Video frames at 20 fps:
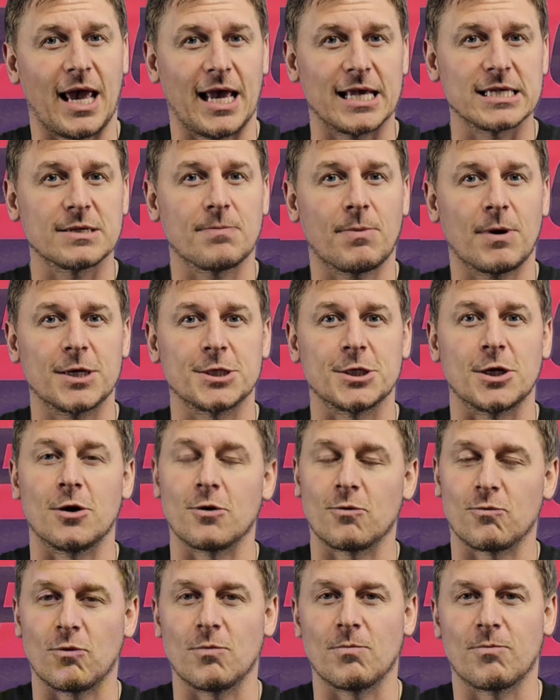
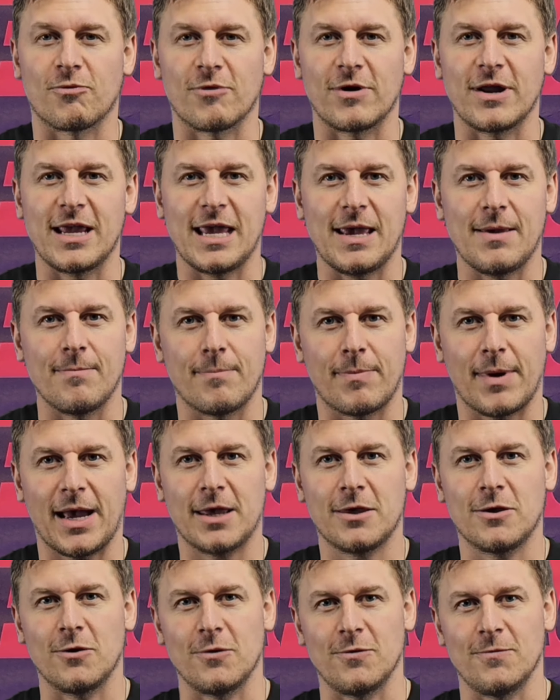Azerbaijan Grand Prix in
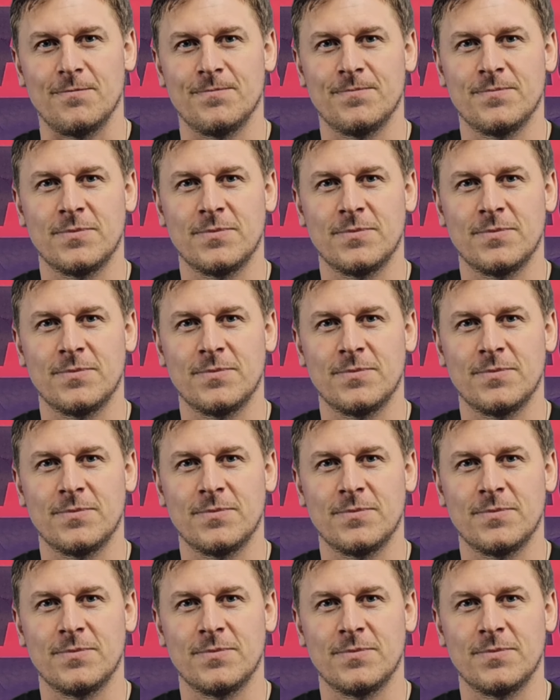Baku.